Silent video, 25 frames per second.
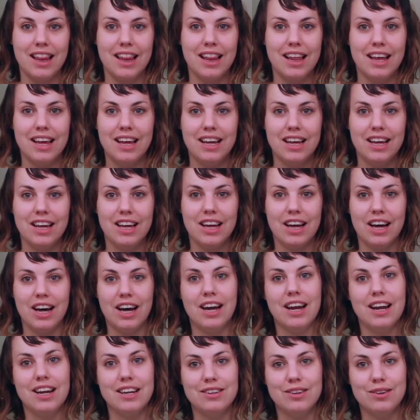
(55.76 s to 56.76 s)
Thank
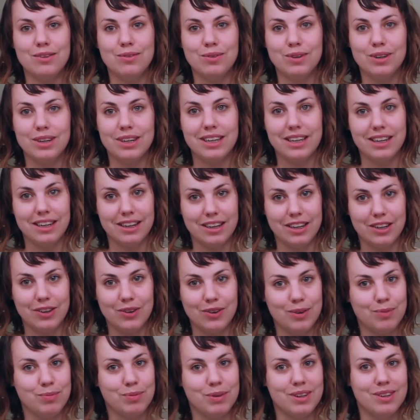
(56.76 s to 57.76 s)
God I don't work in a
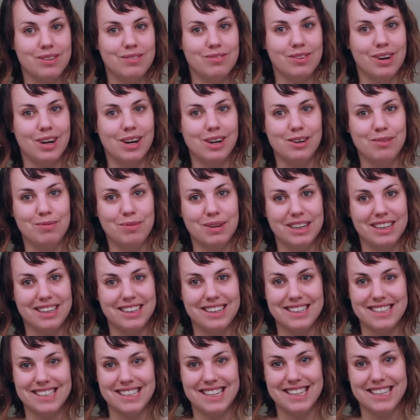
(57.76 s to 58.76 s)
corporate environment
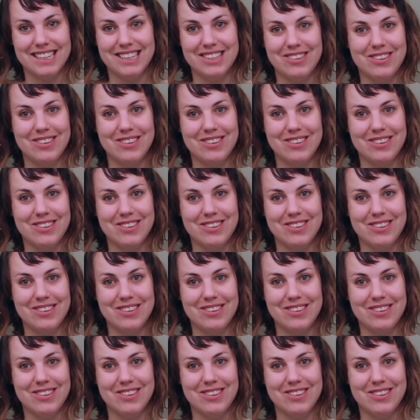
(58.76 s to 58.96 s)
because I